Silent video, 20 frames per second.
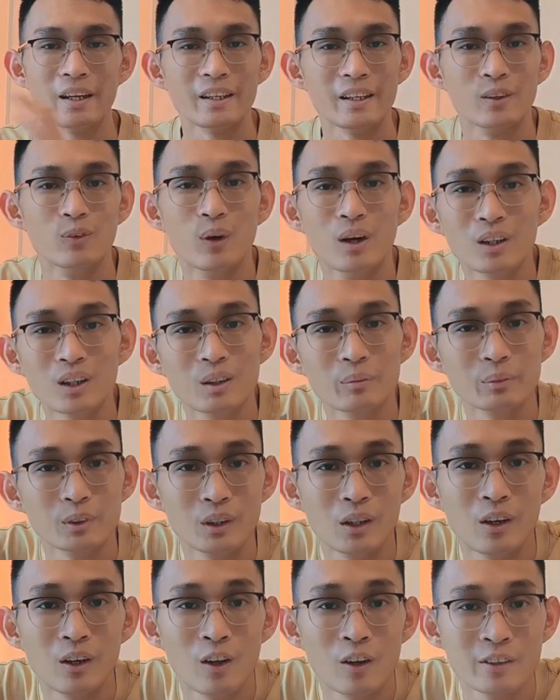Hi there, welcome to
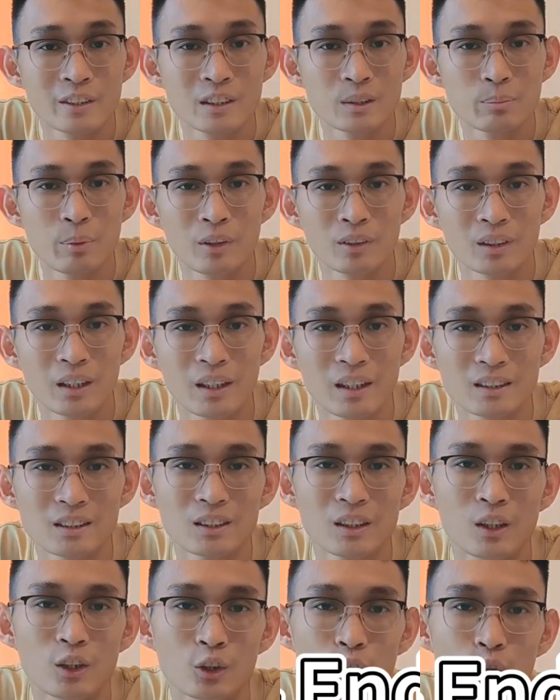the Lawrence
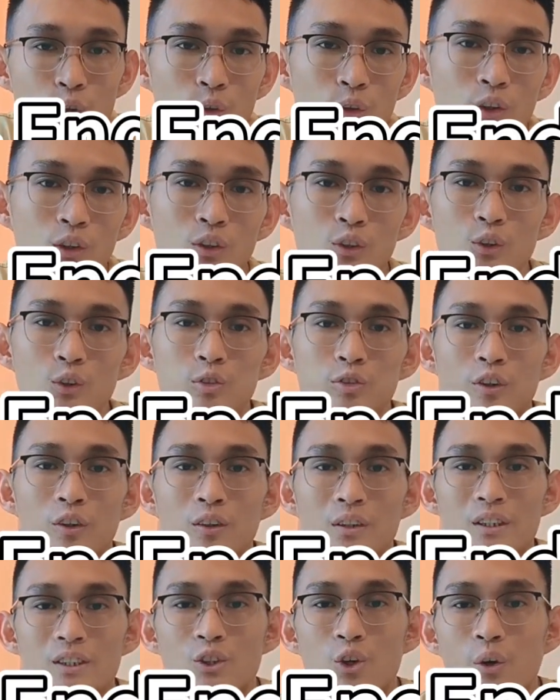Podcast.
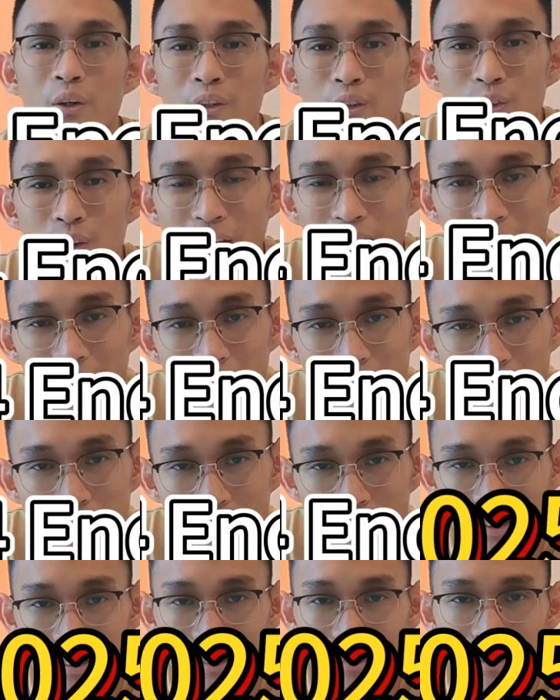2024 is going to end and
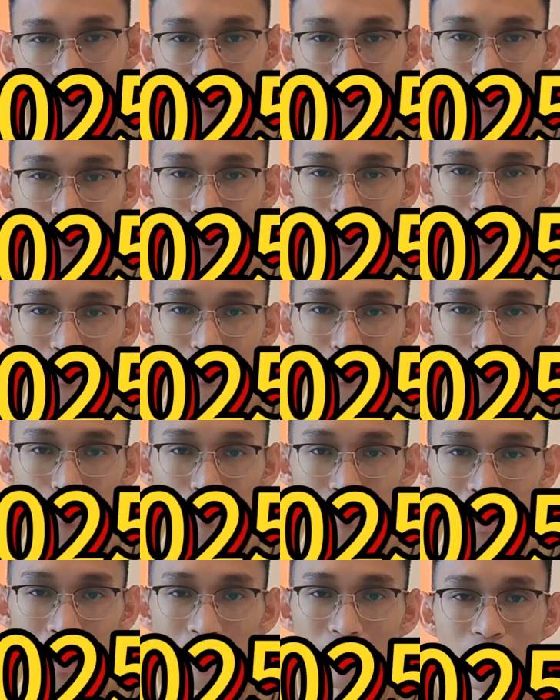entering
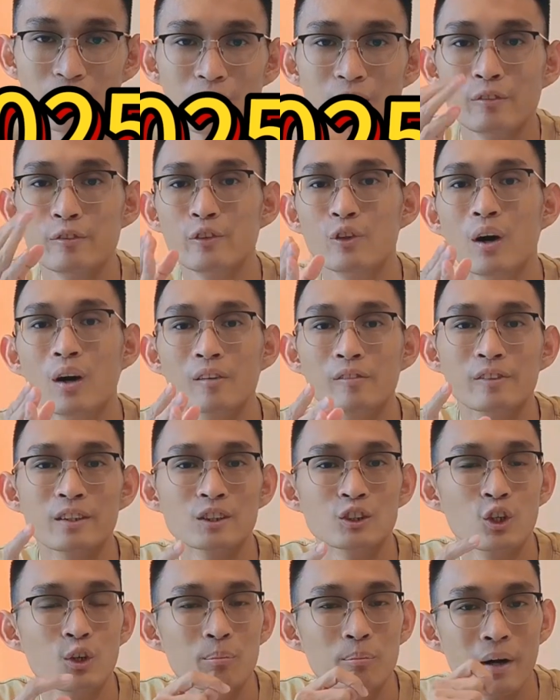2025. If you are a
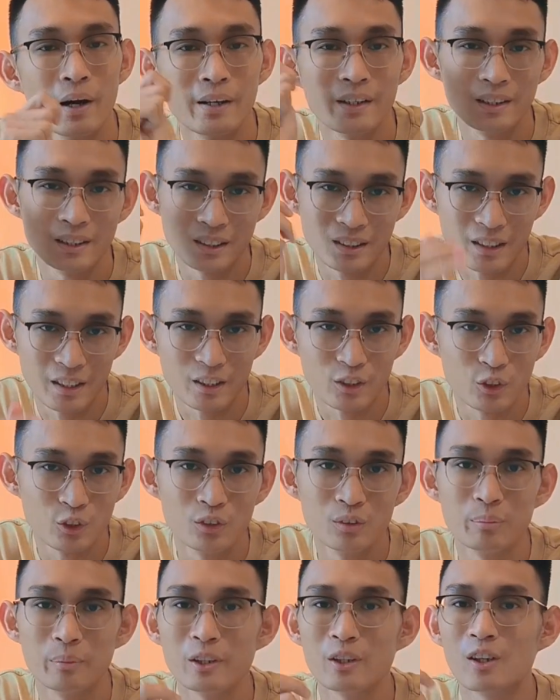first home buyer, stay
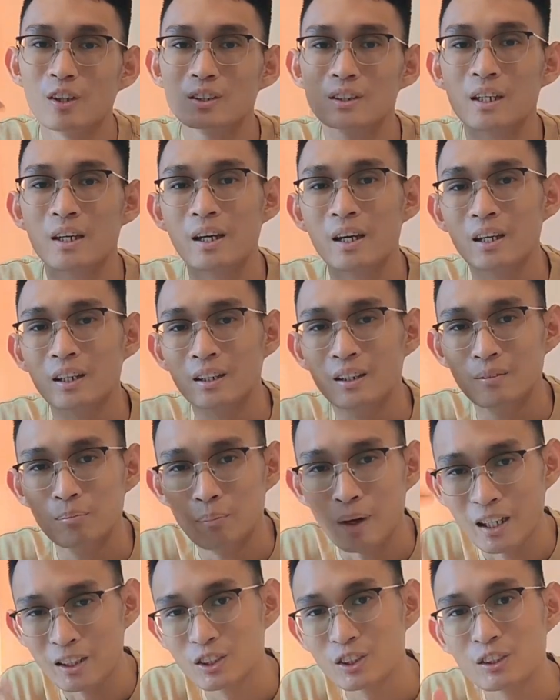tuned because
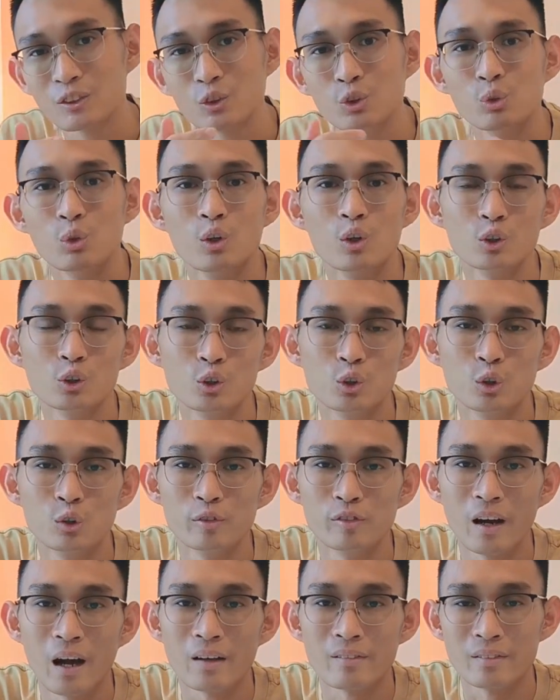Budget
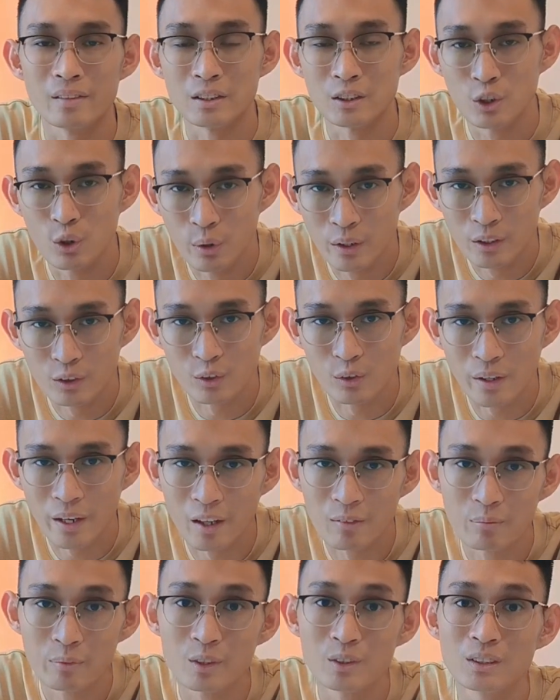2025 is going to
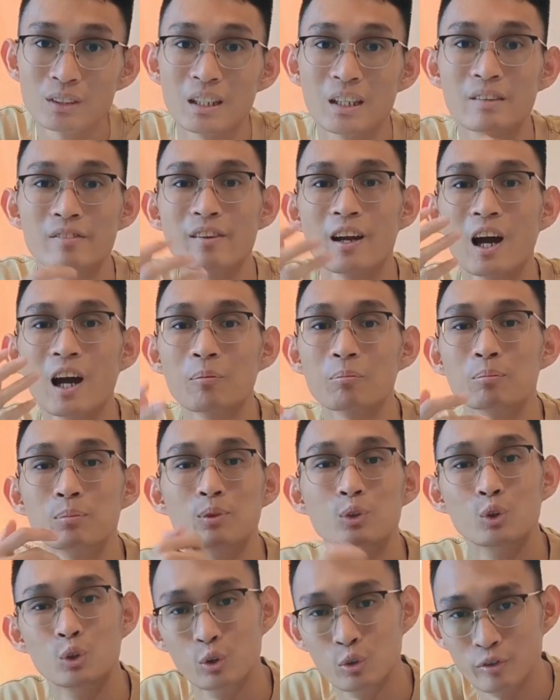help you save up
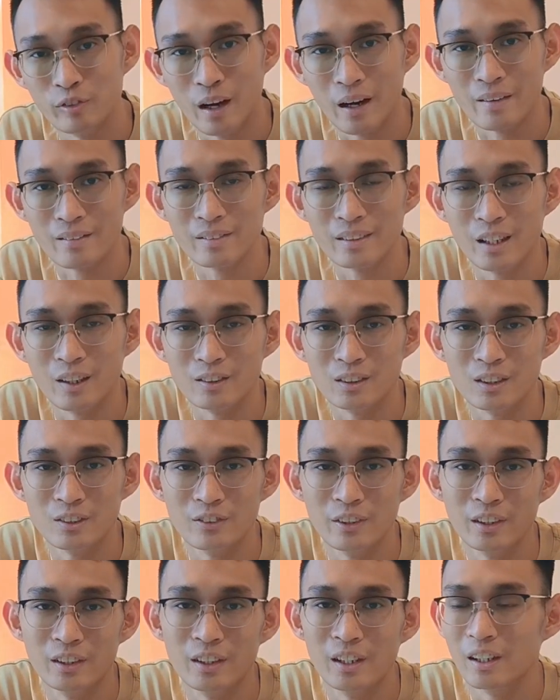to 5,000
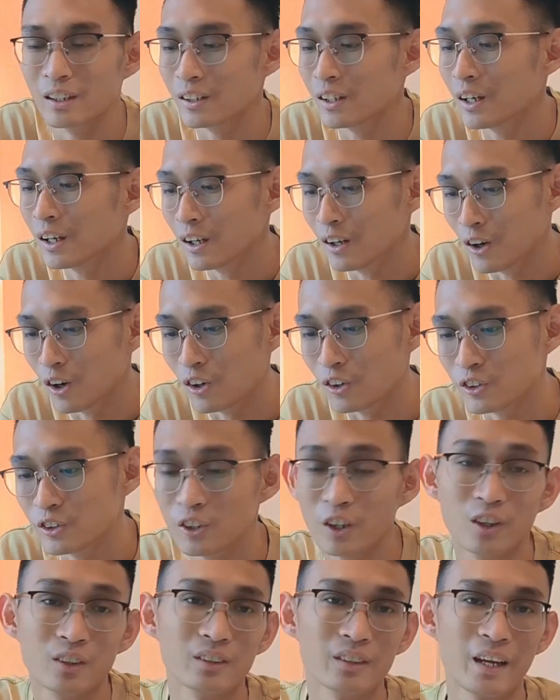ringgit on
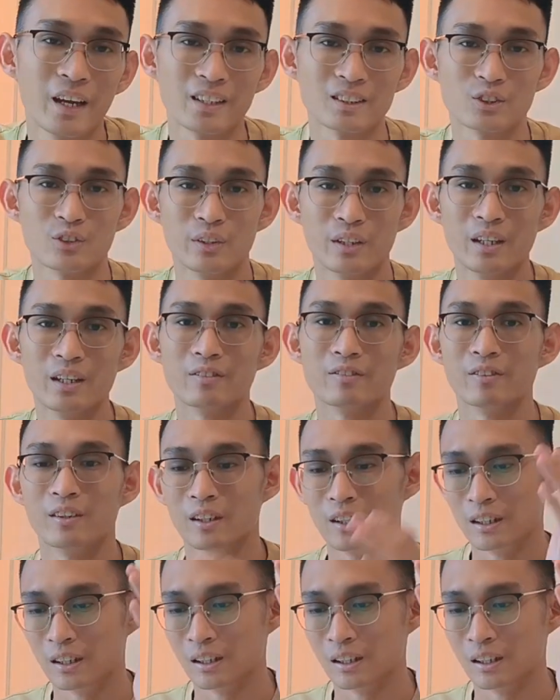your tax relief.